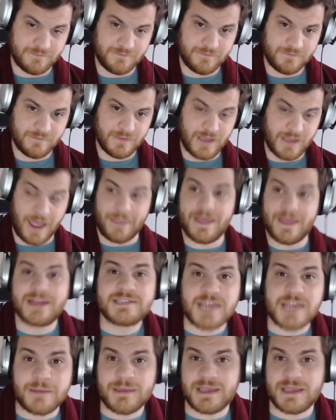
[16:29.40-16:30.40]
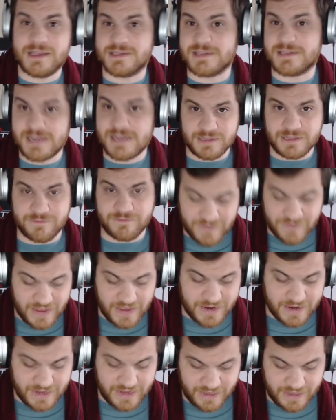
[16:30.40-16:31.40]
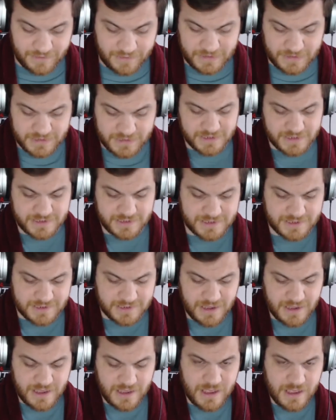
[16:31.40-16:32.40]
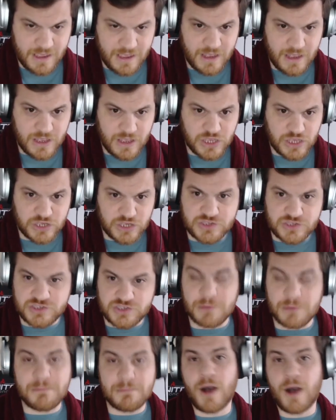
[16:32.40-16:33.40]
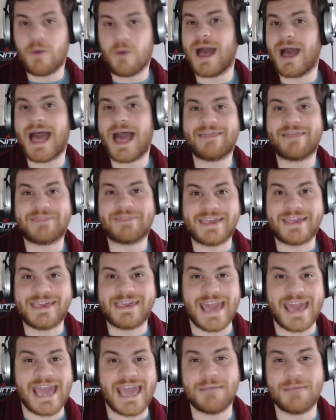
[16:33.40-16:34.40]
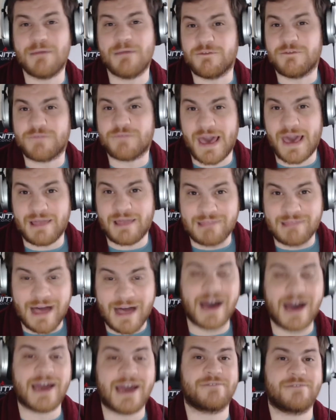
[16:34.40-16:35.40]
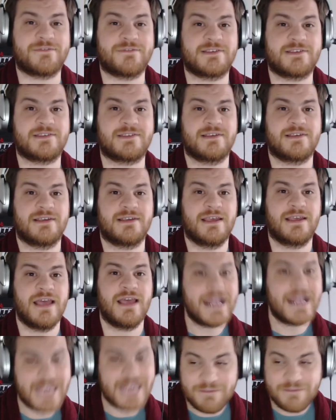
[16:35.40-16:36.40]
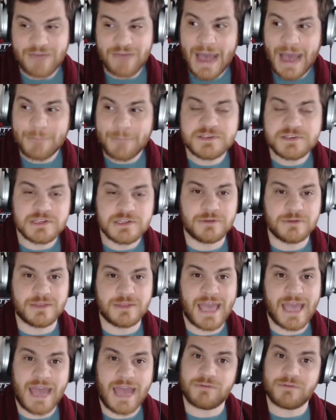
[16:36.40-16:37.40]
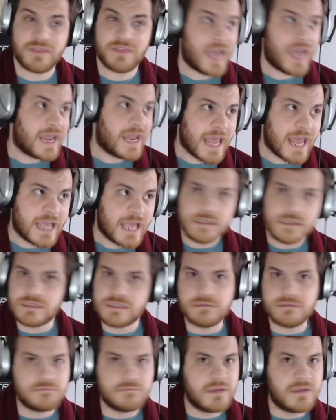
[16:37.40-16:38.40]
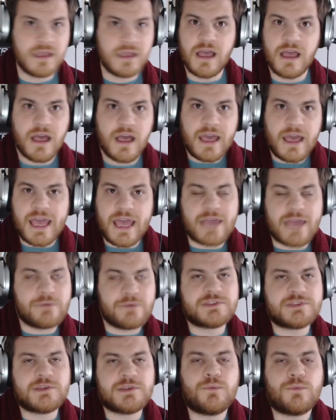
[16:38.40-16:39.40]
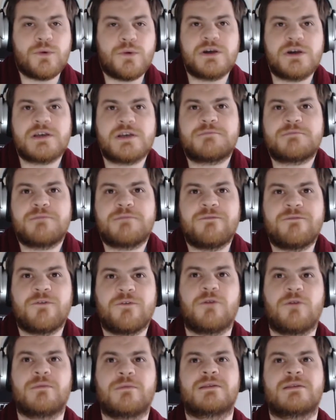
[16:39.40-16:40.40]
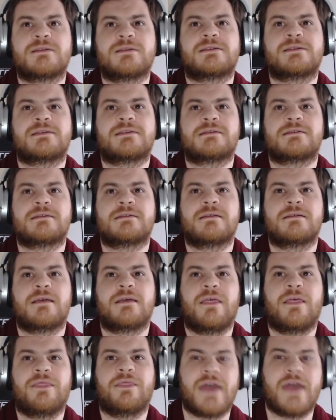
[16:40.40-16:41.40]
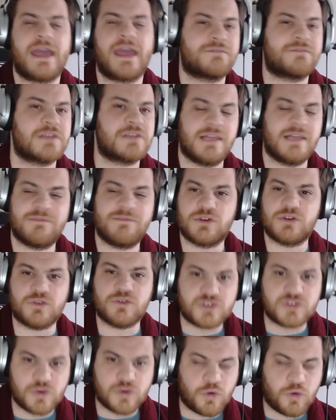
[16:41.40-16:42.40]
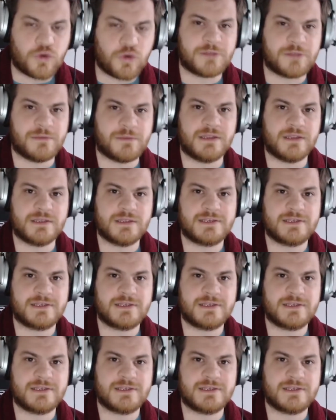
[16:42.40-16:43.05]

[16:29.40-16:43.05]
And that's coming as an England fan here because Samoa had the game of their lives. Gave absolutely everything. And England, it was the worst performance they have delivered all tournaments.